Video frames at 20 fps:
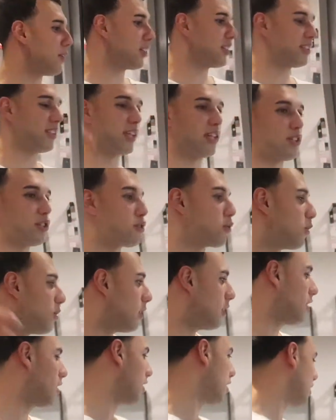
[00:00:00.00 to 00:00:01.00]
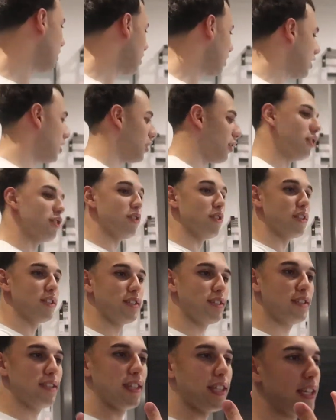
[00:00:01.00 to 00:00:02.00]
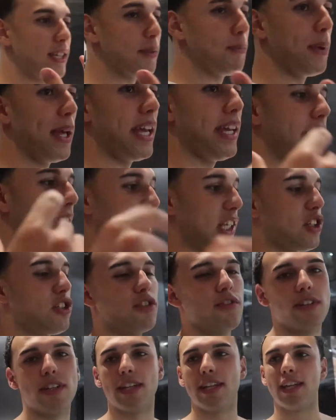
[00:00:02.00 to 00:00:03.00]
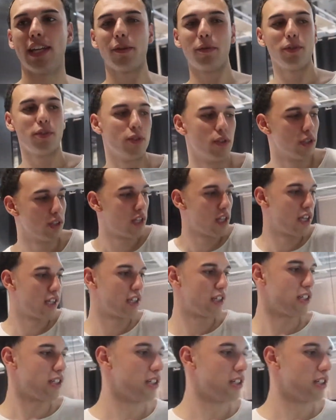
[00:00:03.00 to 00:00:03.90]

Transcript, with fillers: we're gonna take a tour. So this is the main kitchen right here. We do a lot of